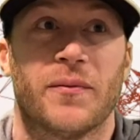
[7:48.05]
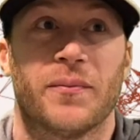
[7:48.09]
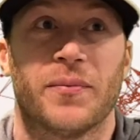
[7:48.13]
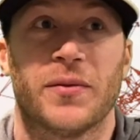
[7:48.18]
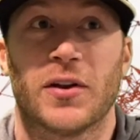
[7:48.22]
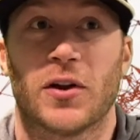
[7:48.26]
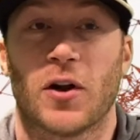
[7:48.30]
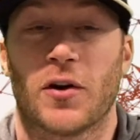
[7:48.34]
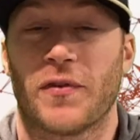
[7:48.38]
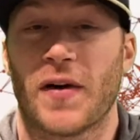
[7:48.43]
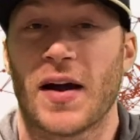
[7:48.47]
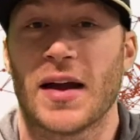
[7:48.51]

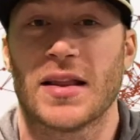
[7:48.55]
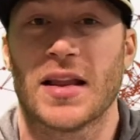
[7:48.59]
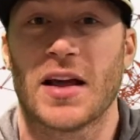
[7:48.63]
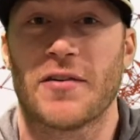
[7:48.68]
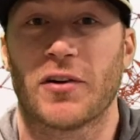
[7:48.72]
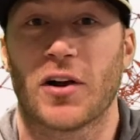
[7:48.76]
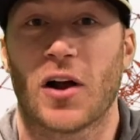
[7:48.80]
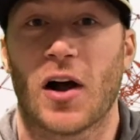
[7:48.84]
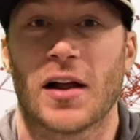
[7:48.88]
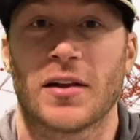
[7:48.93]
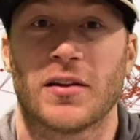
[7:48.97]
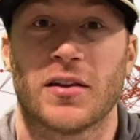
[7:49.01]
You know, if I had
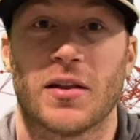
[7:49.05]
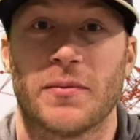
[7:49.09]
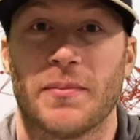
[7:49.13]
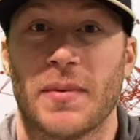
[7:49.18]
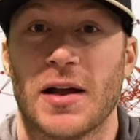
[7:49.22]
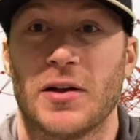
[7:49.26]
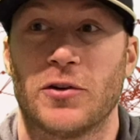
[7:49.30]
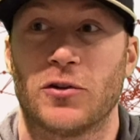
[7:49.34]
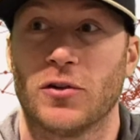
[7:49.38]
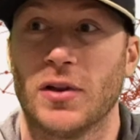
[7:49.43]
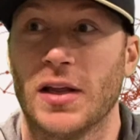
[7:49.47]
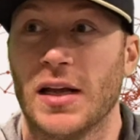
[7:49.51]
never got to the
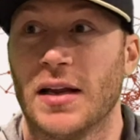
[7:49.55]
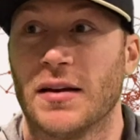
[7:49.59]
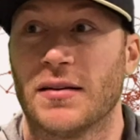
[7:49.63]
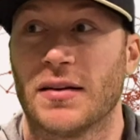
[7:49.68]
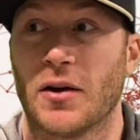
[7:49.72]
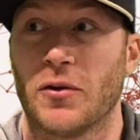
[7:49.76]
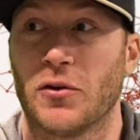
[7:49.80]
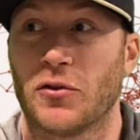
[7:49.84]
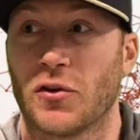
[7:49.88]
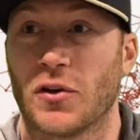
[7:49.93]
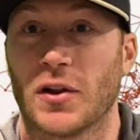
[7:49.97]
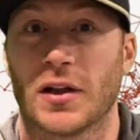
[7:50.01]
major leagues, that
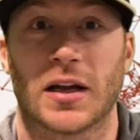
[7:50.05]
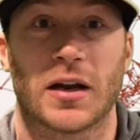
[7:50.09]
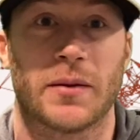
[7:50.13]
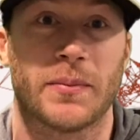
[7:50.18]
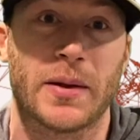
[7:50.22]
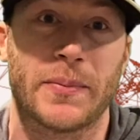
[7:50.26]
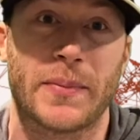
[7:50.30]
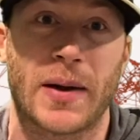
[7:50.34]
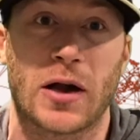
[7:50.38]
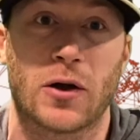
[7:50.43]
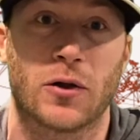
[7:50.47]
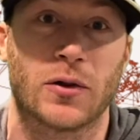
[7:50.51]
was really going to
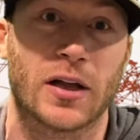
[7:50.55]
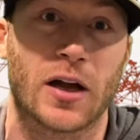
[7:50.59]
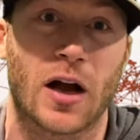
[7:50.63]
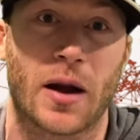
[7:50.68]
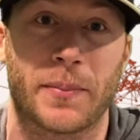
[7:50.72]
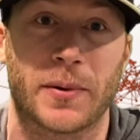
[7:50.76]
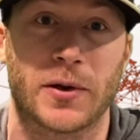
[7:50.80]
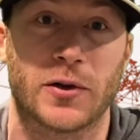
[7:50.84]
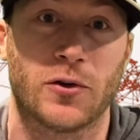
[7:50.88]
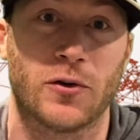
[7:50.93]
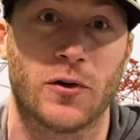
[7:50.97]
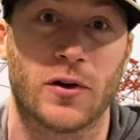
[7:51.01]
be my only
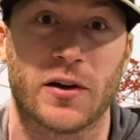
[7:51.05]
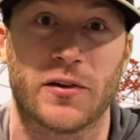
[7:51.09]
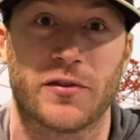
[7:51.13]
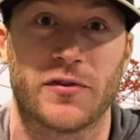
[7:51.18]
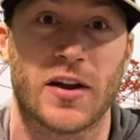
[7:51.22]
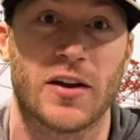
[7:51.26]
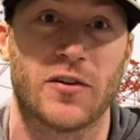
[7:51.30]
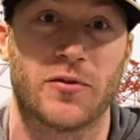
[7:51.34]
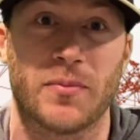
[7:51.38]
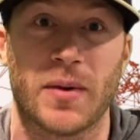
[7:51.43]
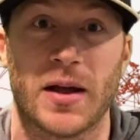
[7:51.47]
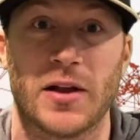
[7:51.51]
opportunity to
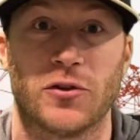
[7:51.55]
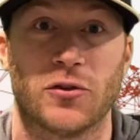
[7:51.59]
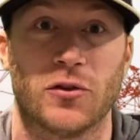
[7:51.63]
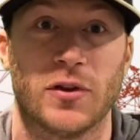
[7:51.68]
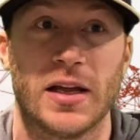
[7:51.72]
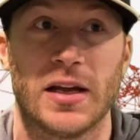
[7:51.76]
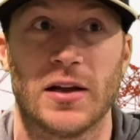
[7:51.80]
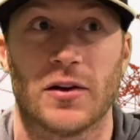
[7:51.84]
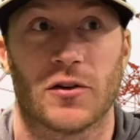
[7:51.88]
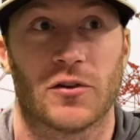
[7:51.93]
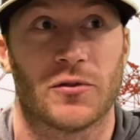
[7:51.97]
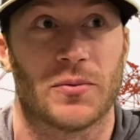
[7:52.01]
face major
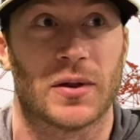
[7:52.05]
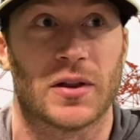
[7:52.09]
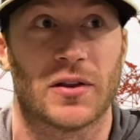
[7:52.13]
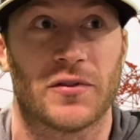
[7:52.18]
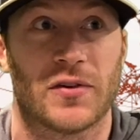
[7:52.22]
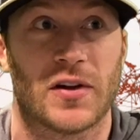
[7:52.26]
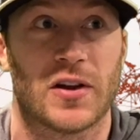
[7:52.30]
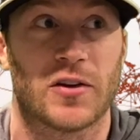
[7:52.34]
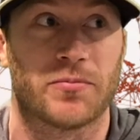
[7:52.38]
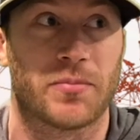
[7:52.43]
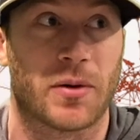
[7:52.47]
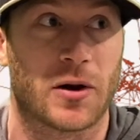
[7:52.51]
leaguers, to be able to
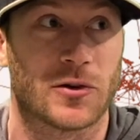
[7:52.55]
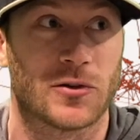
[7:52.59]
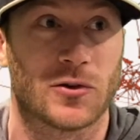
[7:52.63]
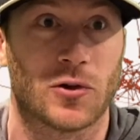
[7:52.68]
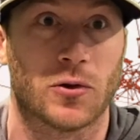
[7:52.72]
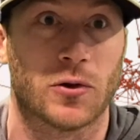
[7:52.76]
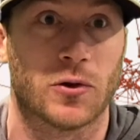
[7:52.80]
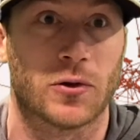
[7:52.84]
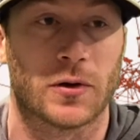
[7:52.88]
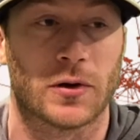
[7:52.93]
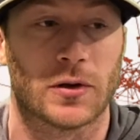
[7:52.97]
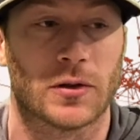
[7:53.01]
face
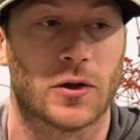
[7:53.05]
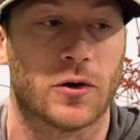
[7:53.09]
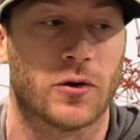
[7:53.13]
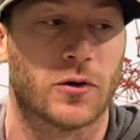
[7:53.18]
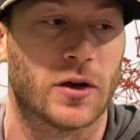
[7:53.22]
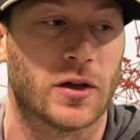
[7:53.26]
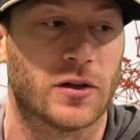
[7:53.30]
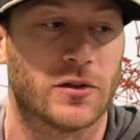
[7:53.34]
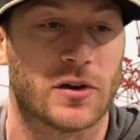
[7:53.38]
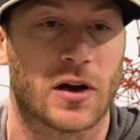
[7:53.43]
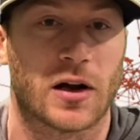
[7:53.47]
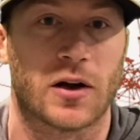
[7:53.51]
Bartolo Colon
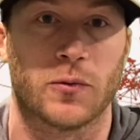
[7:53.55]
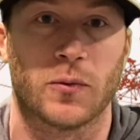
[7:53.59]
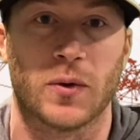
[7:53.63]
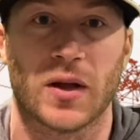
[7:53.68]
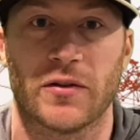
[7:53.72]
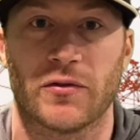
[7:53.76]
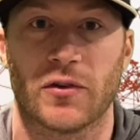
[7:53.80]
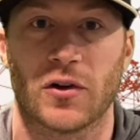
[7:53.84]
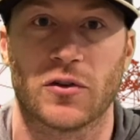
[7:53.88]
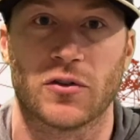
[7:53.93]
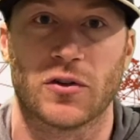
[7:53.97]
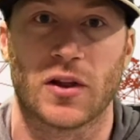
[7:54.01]
and Jared
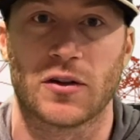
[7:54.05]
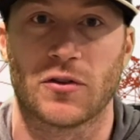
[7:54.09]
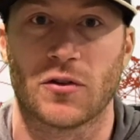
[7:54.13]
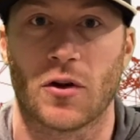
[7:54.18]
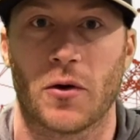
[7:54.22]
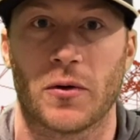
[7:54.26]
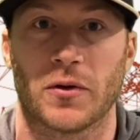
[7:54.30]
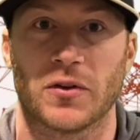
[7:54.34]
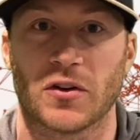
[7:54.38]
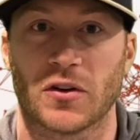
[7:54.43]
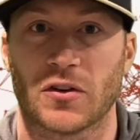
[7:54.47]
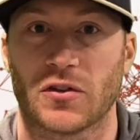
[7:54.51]
Weaver. So that's
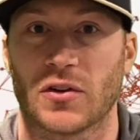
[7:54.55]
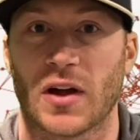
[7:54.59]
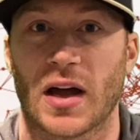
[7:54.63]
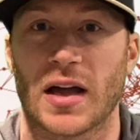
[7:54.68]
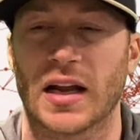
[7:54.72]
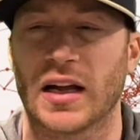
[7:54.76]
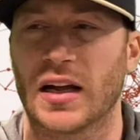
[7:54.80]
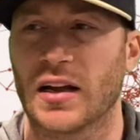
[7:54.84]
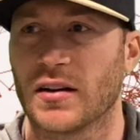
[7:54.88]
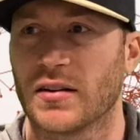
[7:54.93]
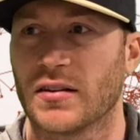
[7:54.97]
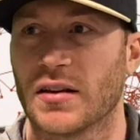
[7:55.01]
always
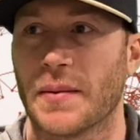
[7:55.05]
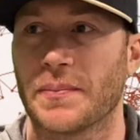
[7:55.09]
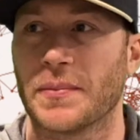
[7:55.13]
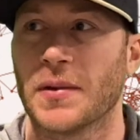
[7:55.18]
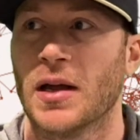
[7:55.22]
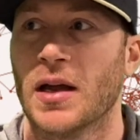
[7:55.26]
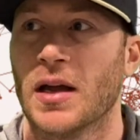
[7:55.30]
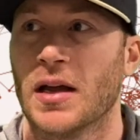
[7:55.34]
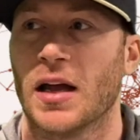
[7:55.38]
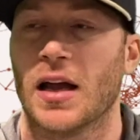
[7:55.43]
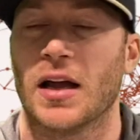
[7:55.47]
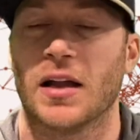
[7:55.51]
exciting, except
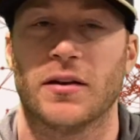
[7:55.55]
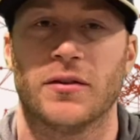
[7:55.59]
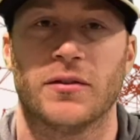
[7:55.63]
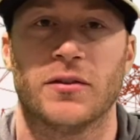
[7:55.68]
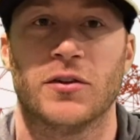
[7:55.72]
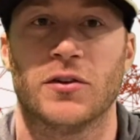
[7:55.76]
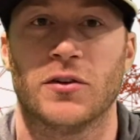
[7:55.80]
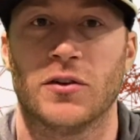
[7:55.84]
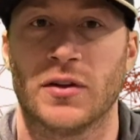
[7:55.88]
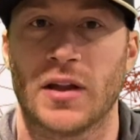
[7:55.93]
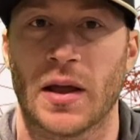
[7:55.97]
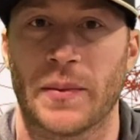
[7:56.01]
it
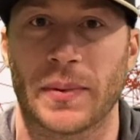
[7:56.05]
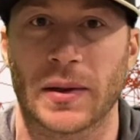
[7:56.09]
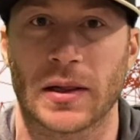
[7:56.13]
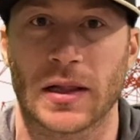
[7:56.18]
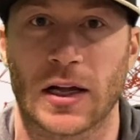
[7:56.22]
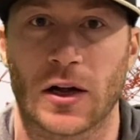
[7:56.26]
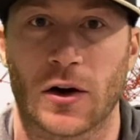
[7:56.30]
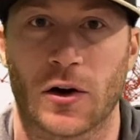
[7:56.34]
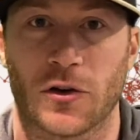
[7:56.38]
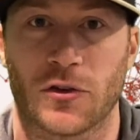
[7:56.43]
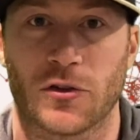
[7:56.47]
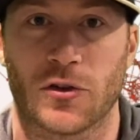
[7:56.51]

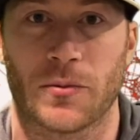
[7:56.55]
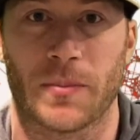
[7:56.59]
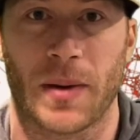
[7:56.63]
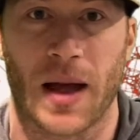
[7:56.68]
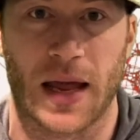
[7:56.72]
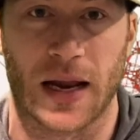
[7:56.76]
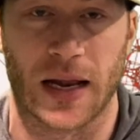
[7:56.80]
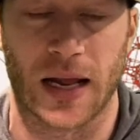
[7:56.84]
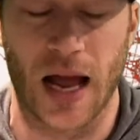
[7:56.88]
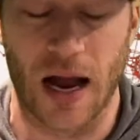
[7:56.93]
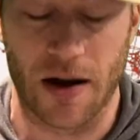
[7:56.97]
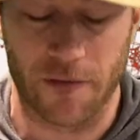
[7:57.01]
typically hurts your
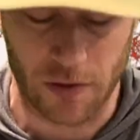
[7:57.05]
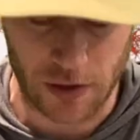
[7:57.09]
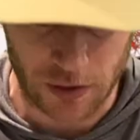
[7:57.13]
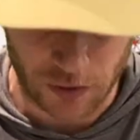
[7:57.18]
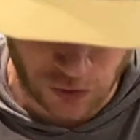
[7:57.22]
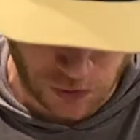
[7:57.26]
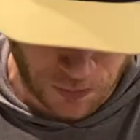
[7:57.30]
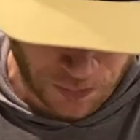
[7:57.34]
batting average.